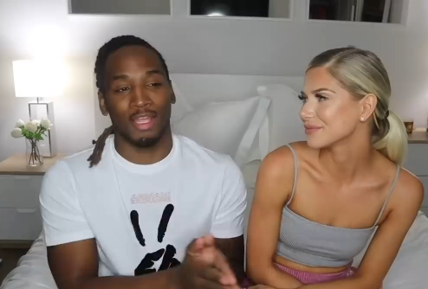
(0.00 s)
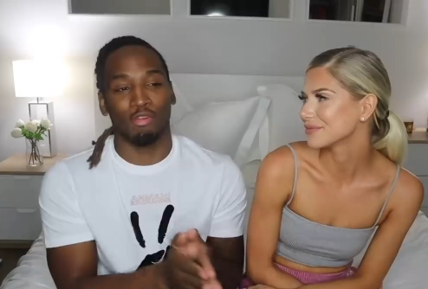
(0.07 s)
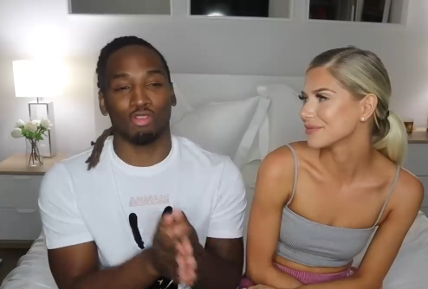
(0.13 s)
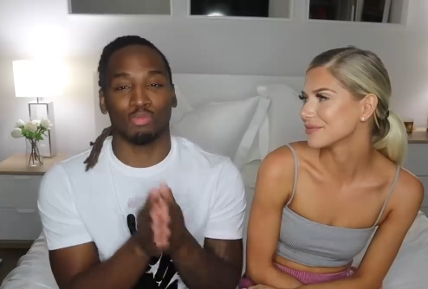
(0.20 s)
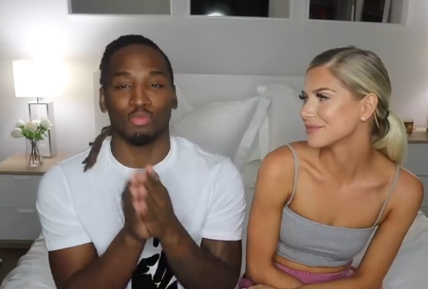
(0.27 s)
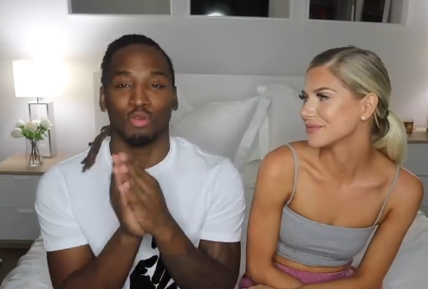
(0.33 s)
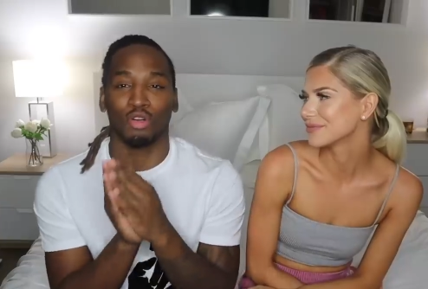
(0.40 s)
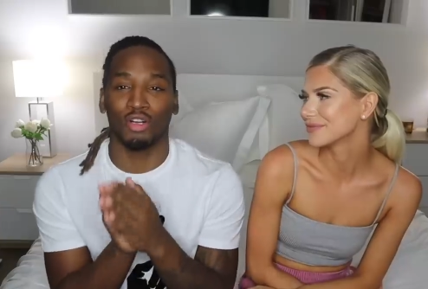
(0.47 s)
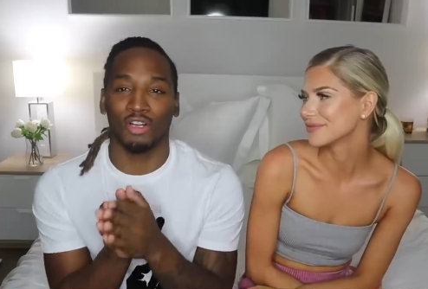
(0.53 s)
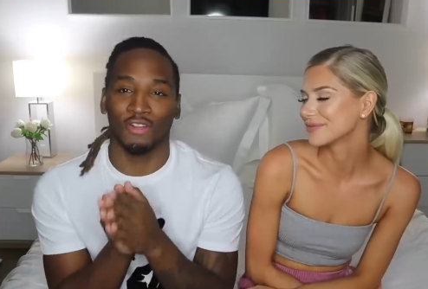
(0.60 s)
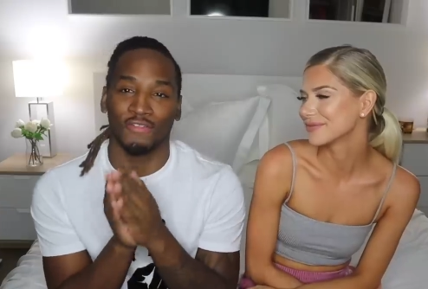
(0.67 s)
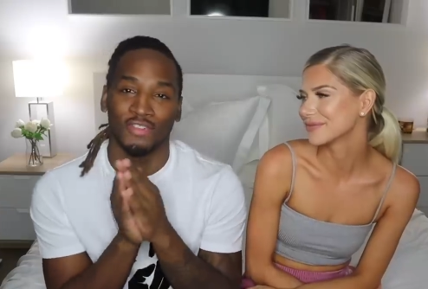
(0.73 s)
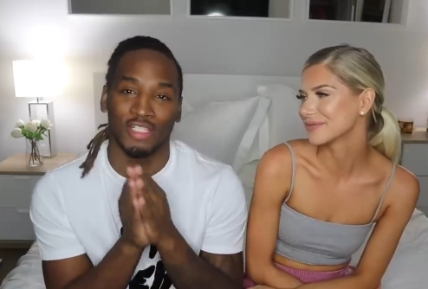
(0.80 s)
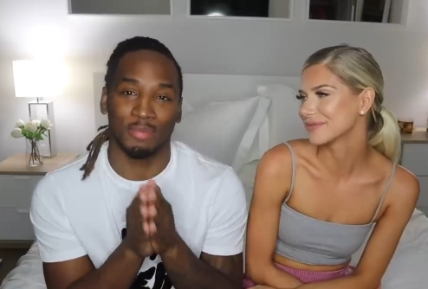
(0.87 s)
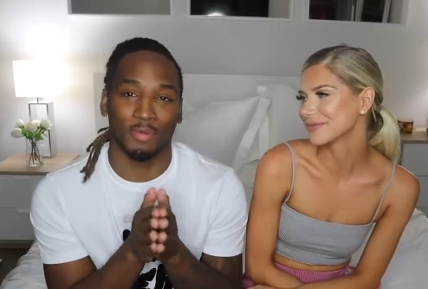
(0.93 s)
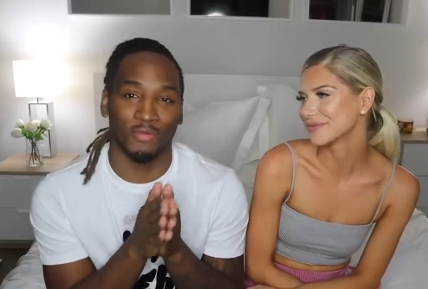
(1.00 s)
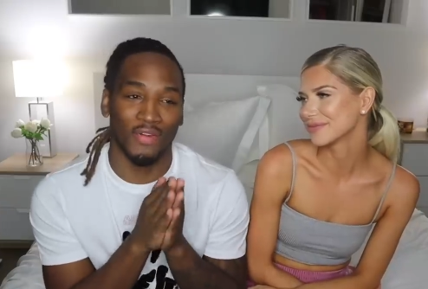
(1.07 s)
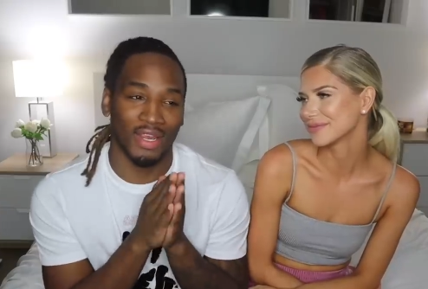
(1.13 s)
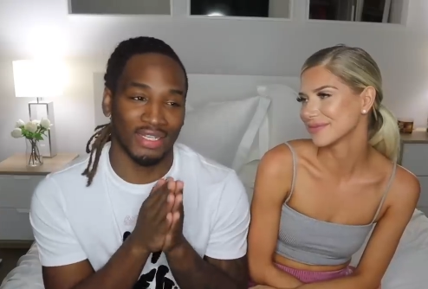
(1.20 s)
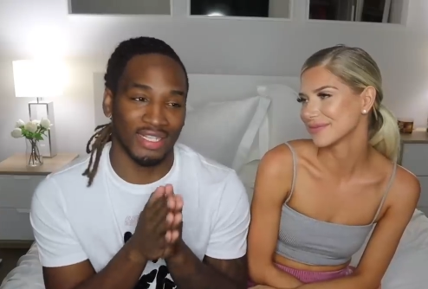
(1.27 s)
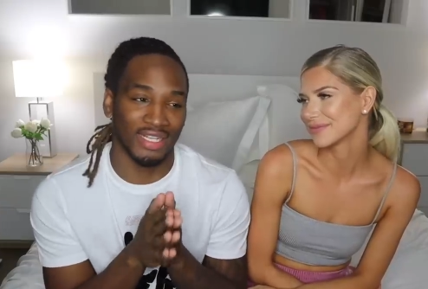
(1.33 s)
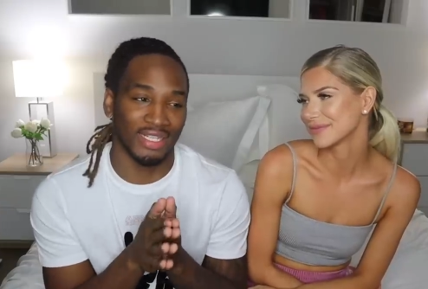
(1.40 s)
Speaker 1: It was more the simple
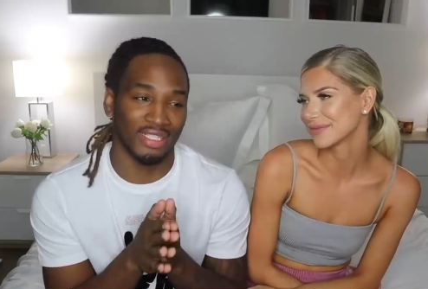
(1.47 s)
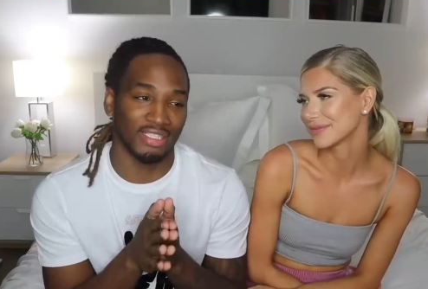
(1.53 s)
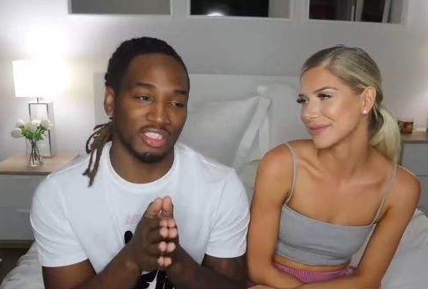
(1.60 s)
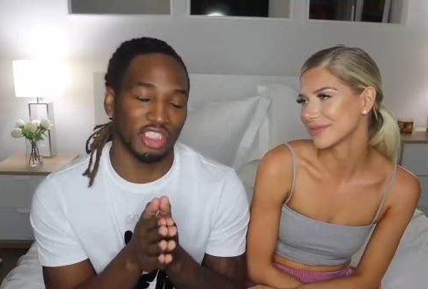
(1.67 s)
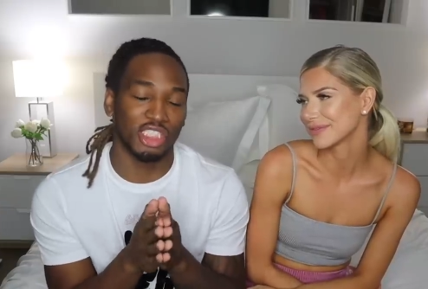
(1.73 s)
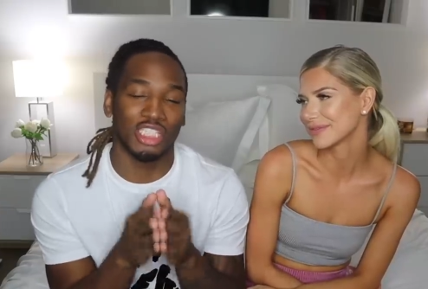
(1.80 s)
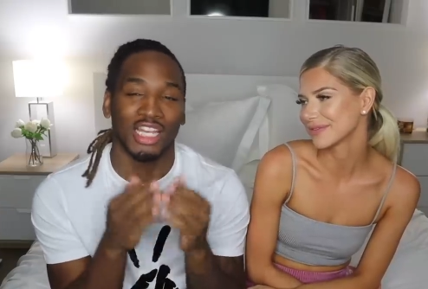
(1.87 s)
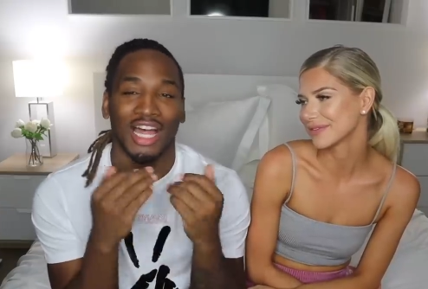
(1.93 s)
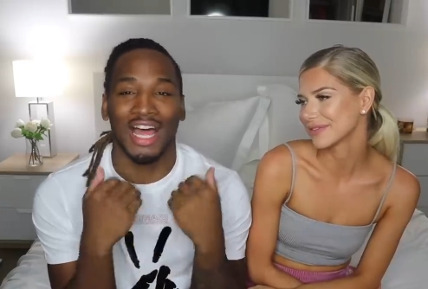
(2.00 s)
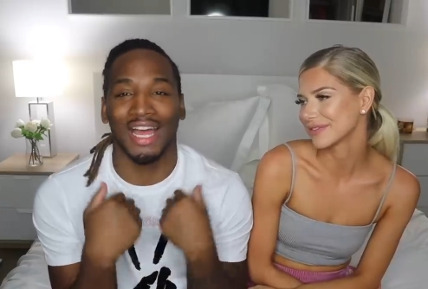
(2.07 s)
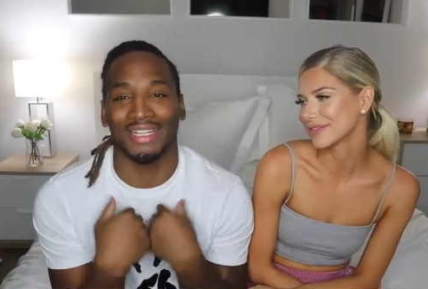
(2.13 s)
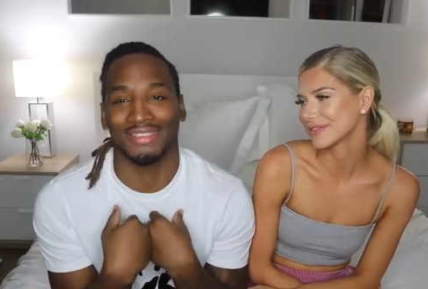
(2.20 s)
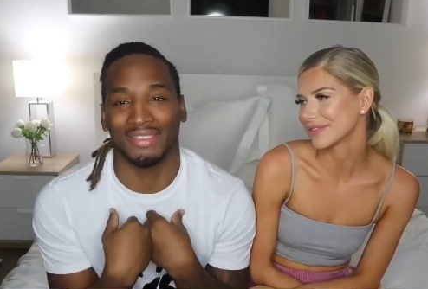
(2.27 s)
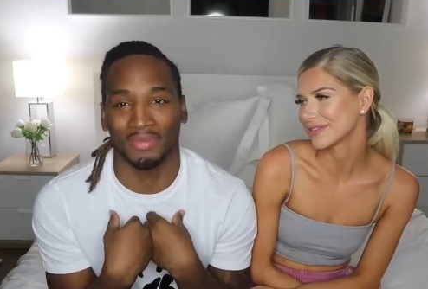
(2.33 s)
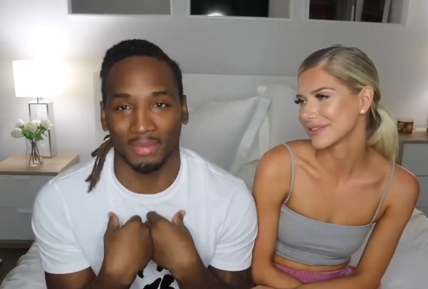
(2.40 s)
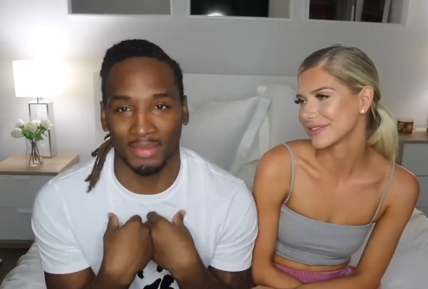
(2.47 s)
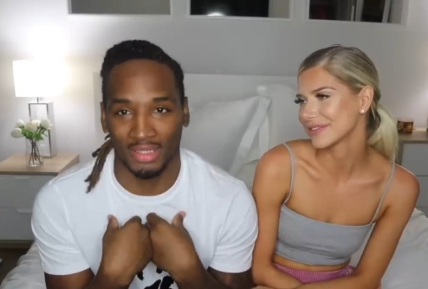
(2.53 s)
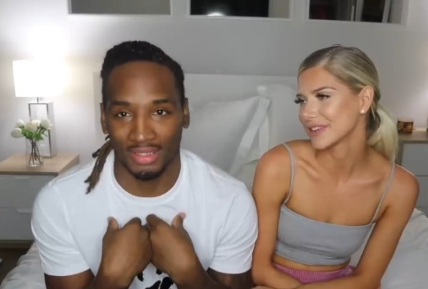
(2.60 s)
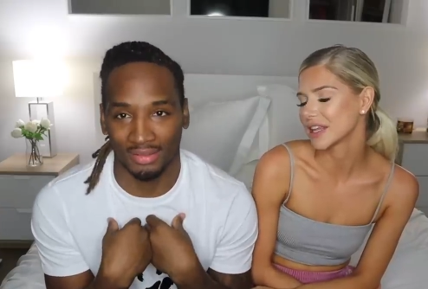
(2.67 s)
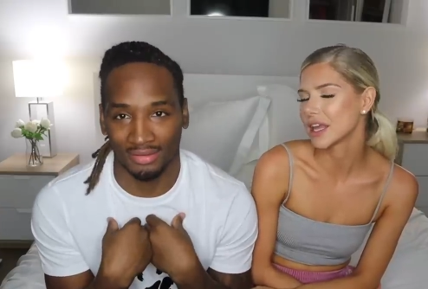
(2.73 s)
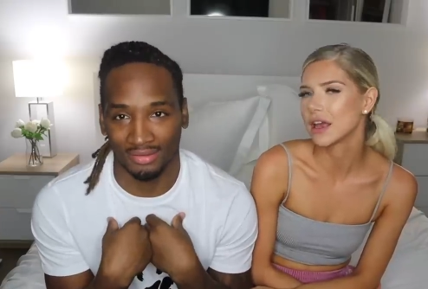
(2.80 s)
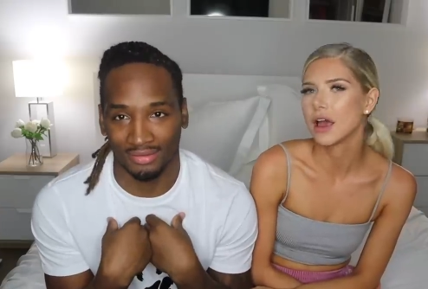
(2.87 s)
fact that she lied to me.
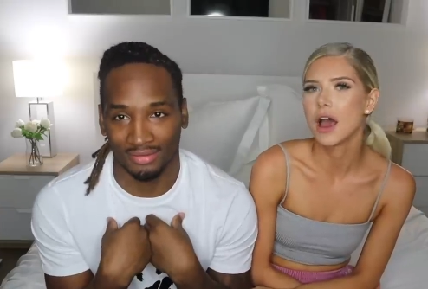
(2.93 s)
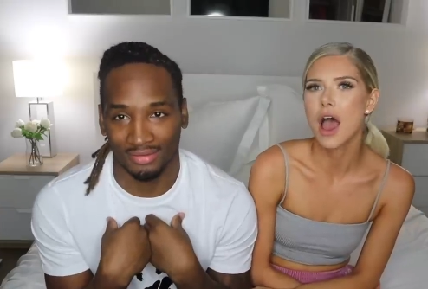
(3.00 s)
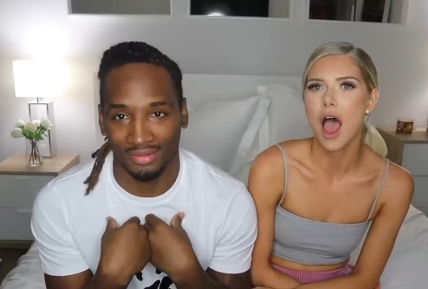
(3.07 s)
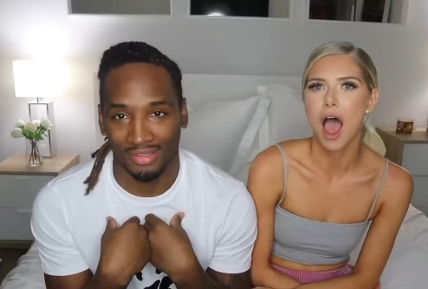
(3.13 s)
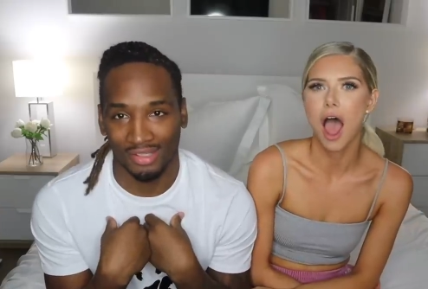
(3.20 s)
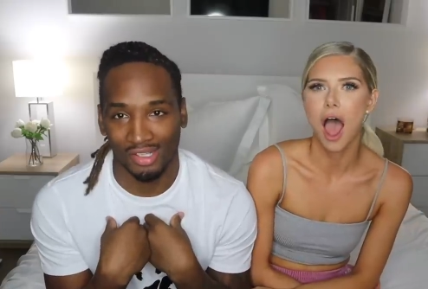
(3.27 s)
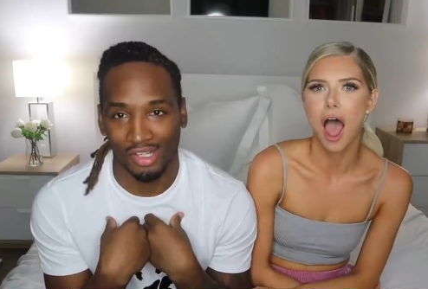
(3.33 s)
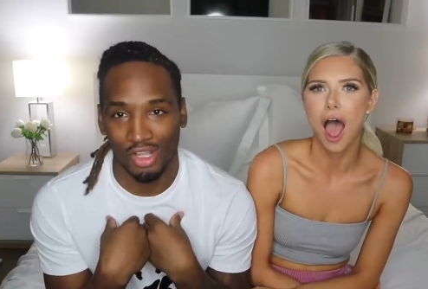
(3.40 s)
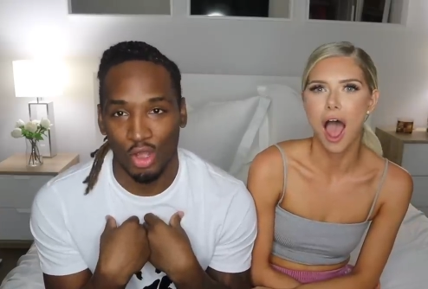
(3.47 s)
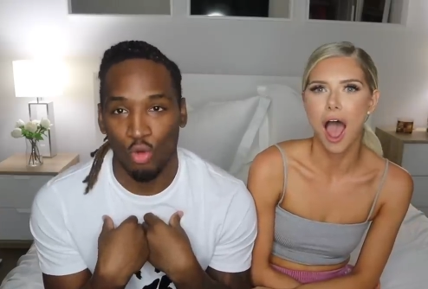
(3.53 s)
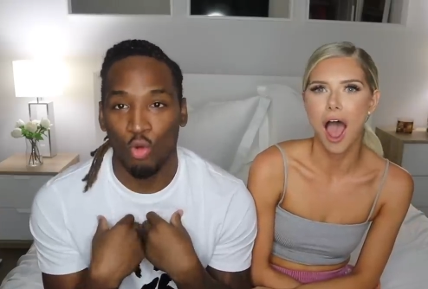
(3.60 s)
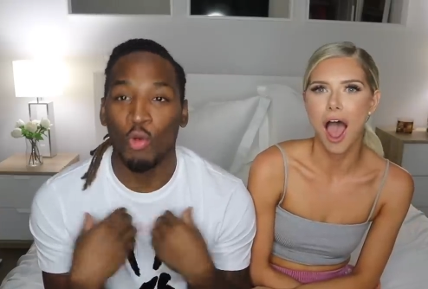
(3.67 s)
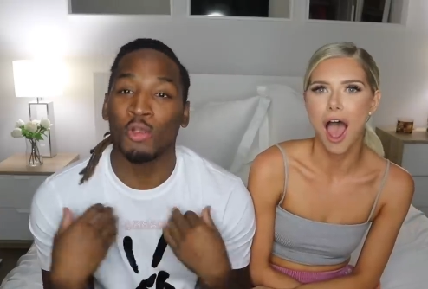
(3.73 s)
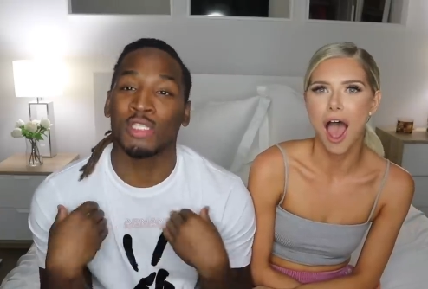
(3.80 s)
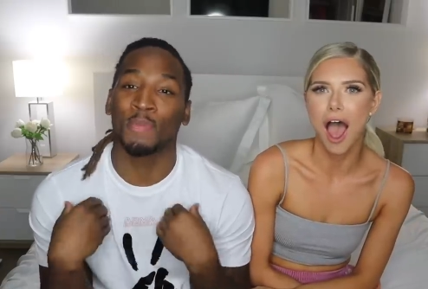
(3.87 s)
We were